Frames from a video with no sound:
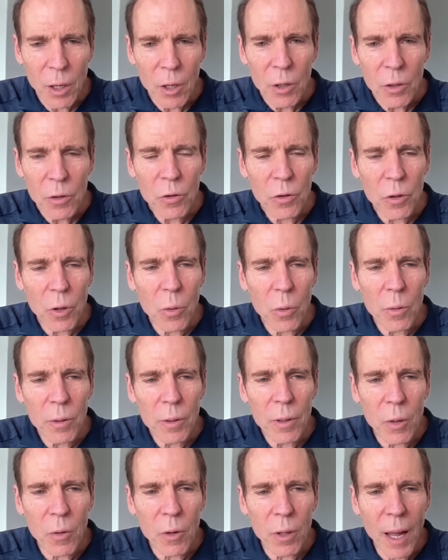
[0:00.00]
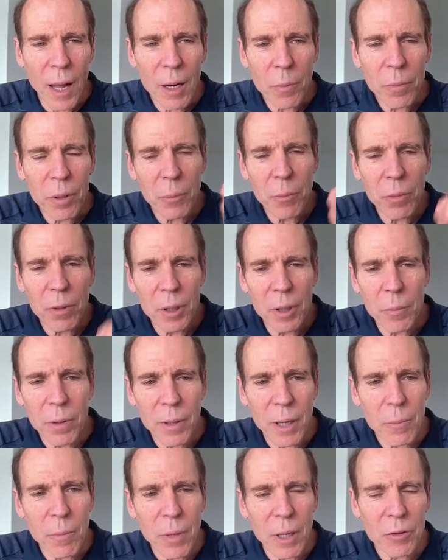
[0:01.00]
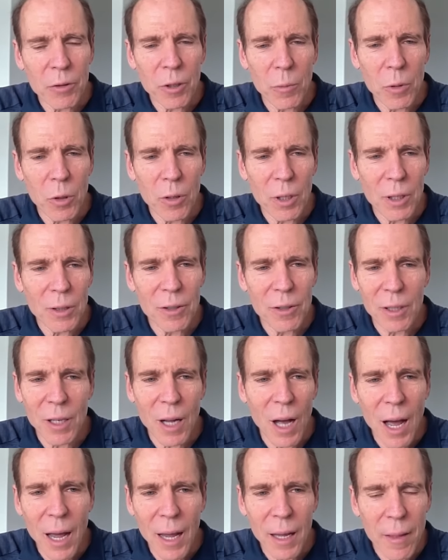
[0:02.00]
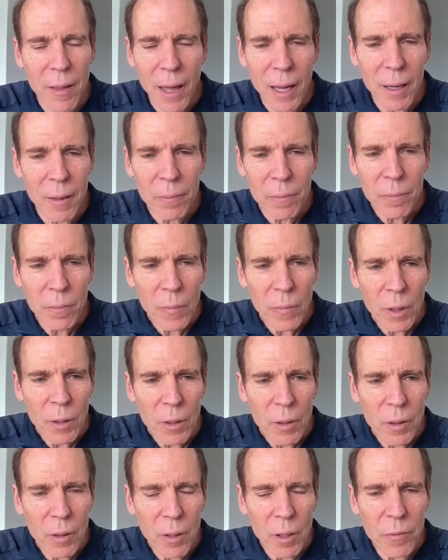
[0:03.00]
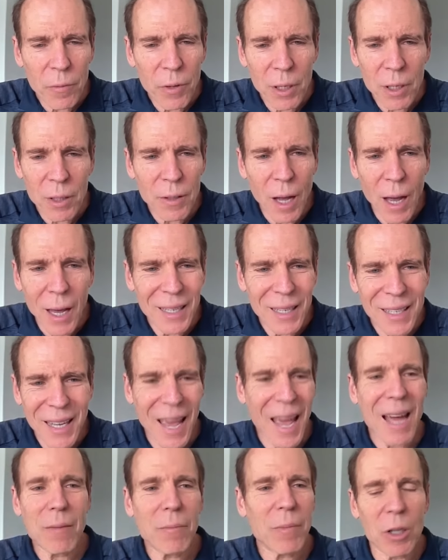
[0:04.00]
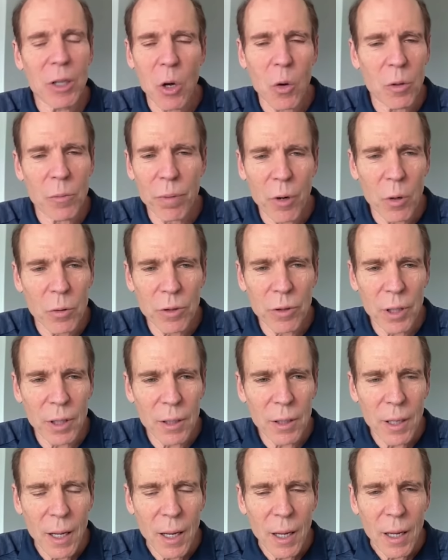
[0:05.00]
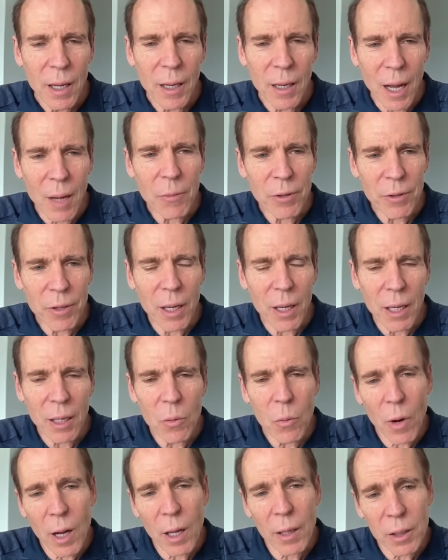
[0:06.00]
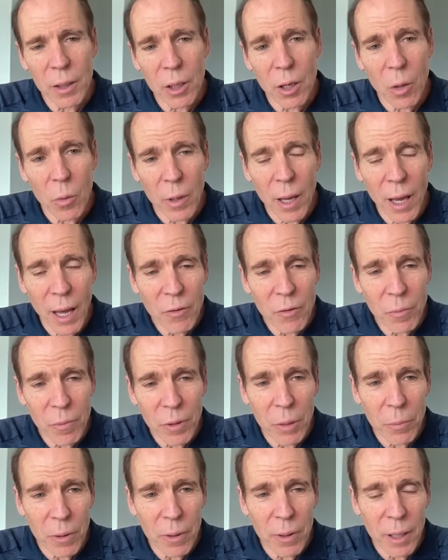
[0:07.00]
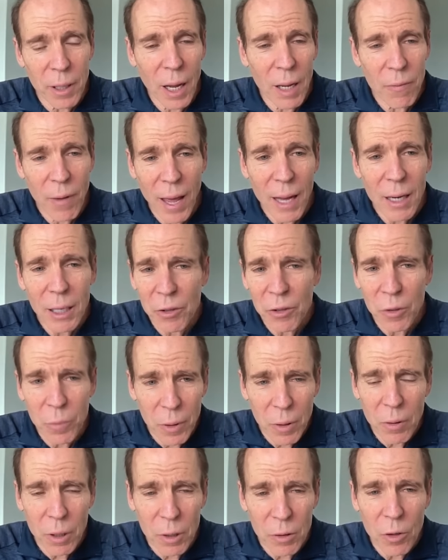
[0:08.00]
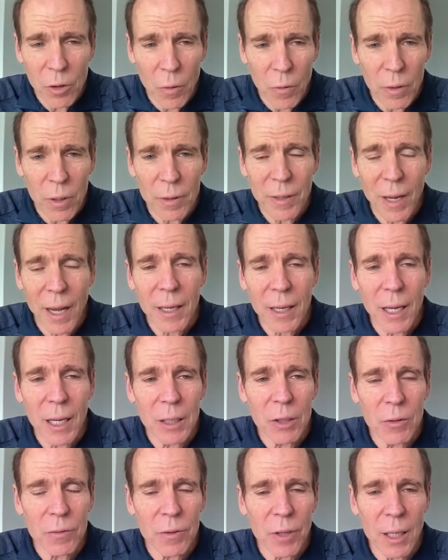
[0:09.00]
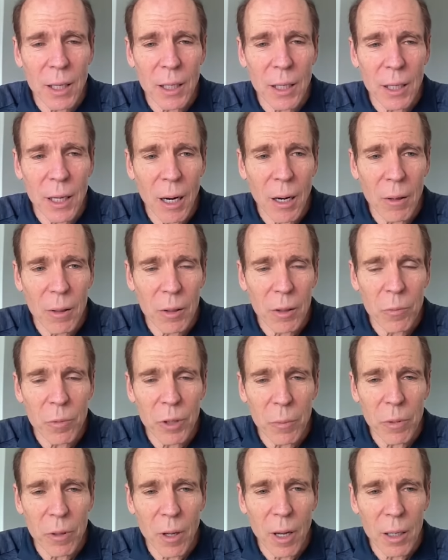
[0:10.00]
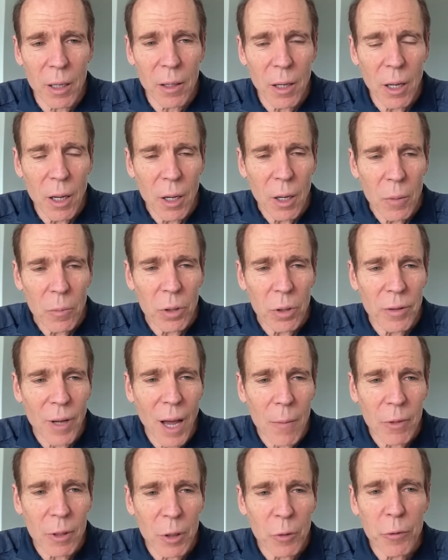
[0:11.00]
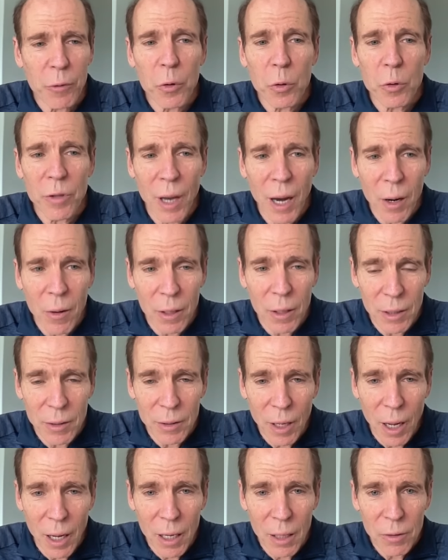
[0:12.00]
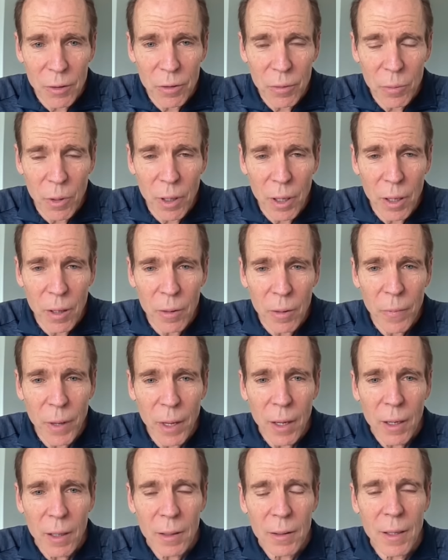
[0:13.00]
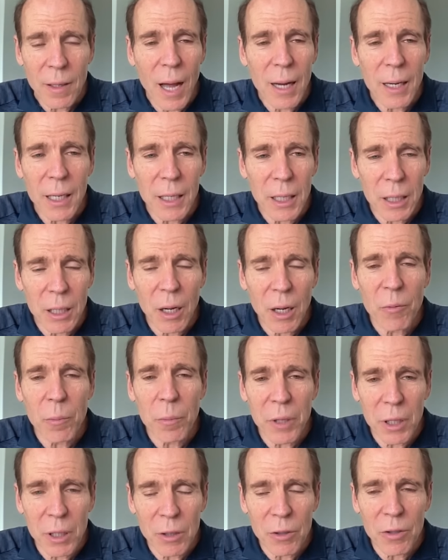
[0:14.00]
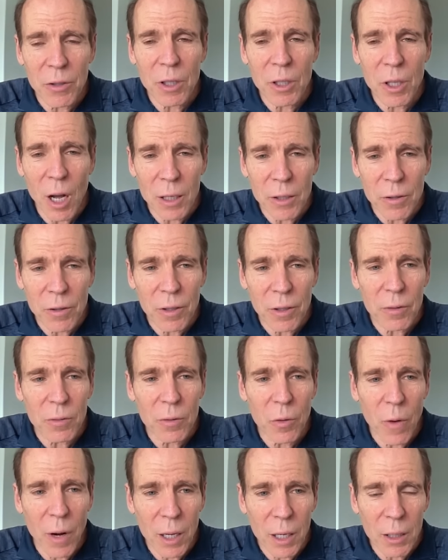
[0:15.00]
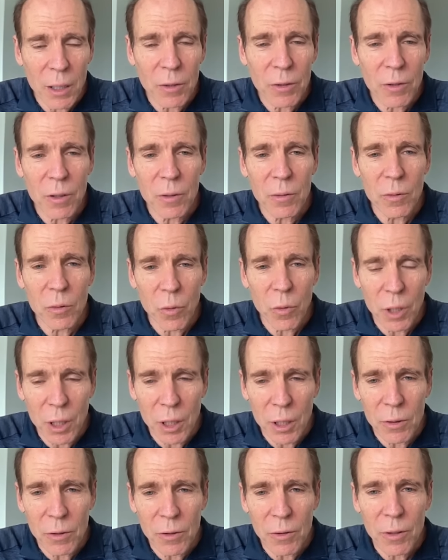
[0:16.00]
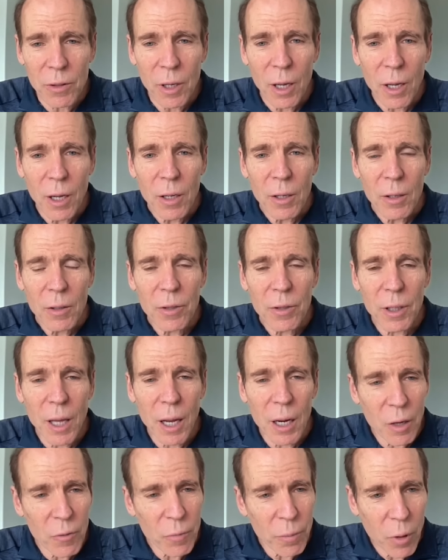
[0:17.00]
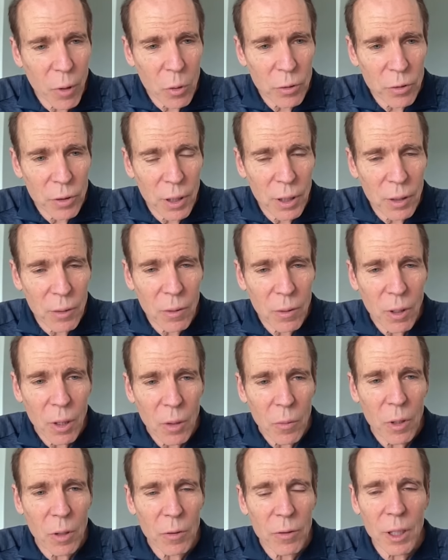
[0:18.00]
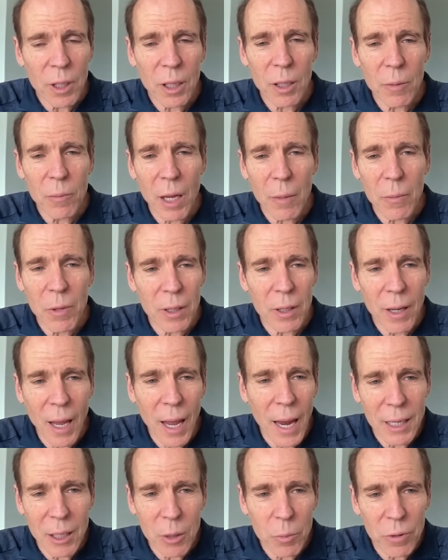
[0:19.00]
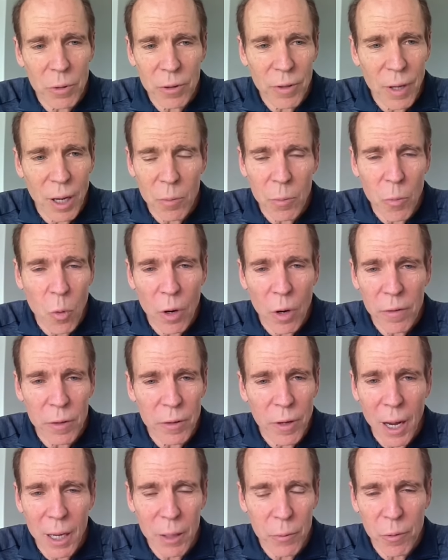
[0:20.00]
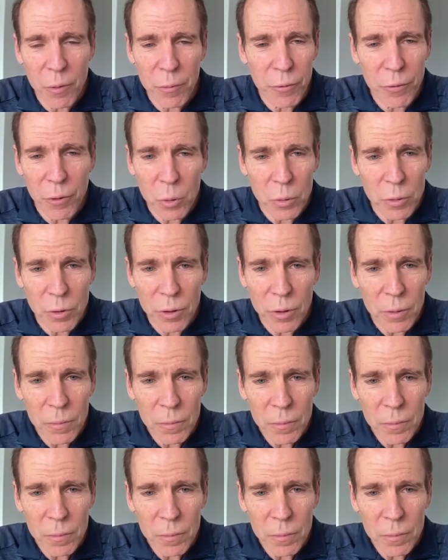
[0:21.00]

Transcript: So there are a lot of people in the plant-based community deny that a vegan diet can be low in protein. And I'm saying, well, you know, we have people, and I've had experience over the decades of taking caring of people on predominantly fruitarian diets where they're not eating enough beans and nuts and grains and greens to get enough protein. We're eating maybe 80% or more of the diet from fruit.